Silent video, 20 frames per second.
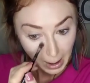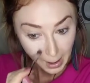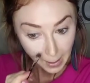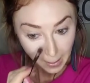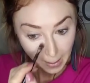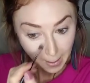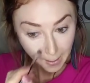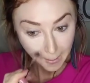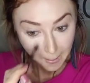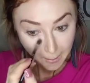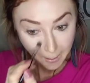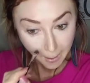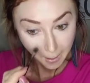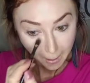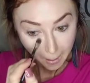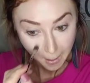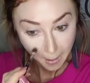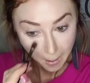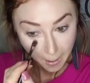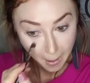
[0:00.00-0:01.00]
Okay.
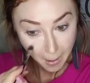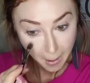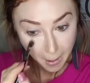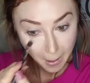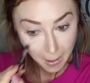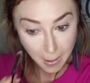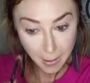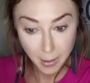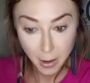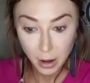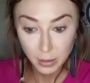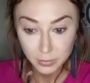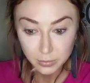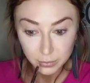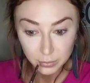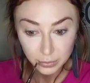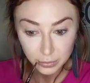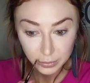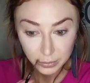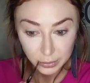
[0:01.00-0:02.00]
Okay.
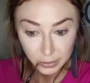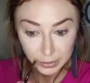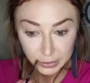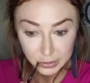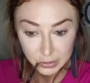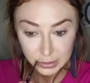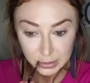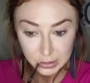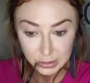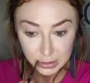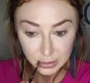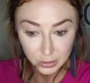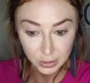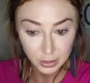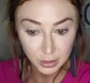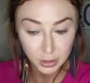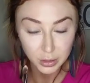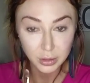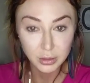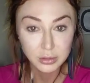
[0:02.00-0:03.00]
Let's just do a
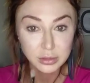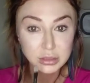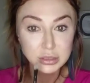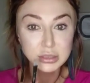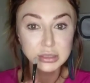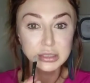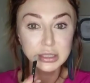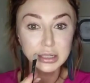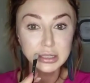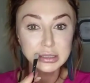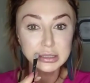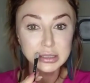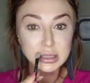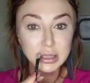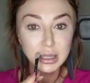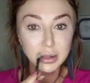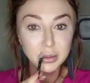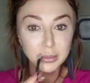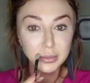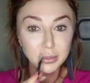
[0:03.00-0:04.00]
little. Do you guys see
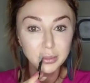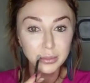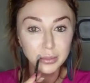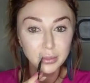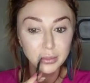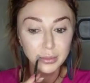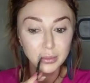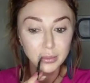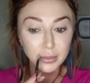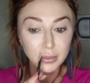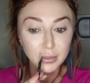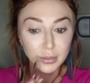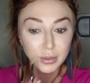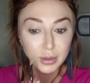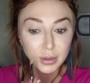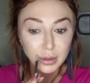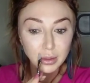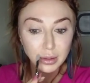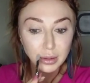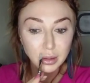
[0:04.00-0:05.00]
that
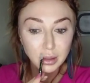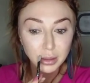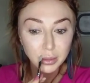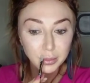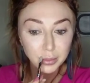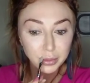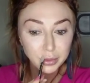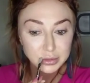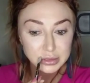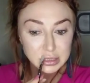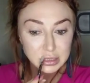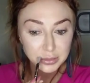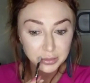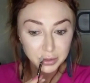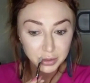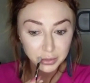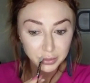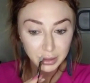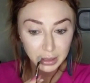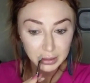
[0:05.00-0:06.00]
little bruisey
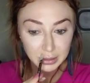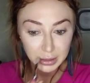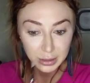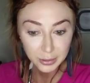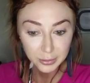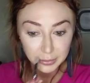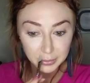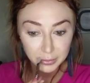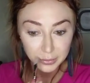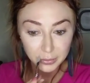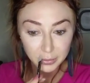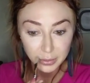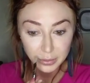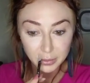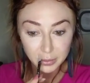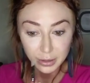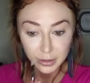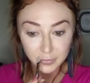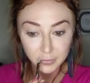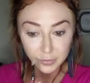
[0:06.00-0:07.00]
poo right there? I'm
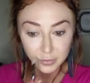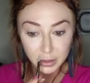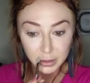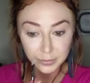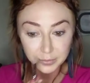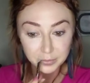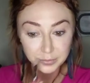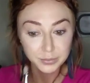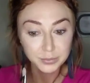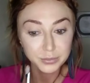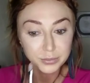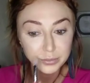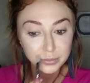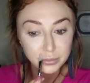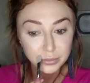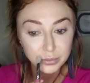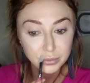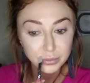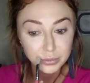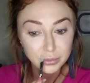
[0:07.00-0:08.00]
gonna cover
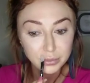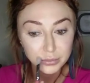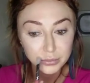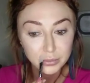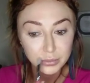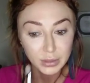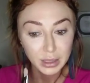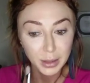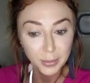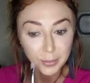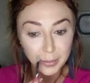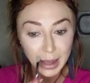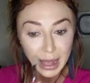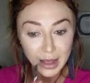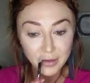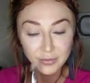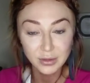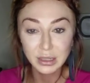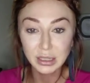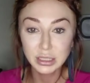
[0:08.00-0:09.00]
it.
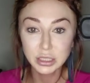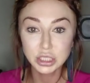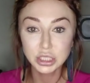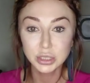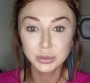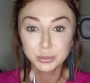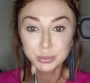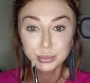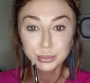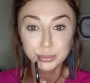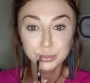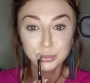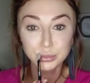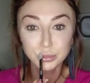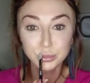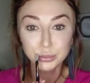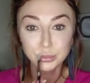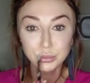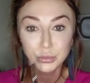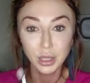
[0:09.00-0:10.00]
Bye, Felicia.
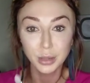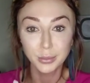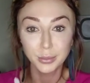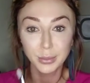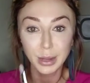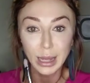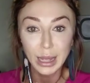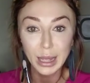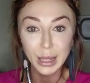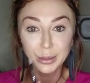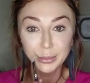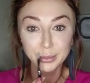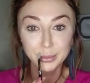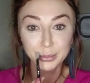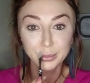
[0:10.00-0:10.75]
Bye.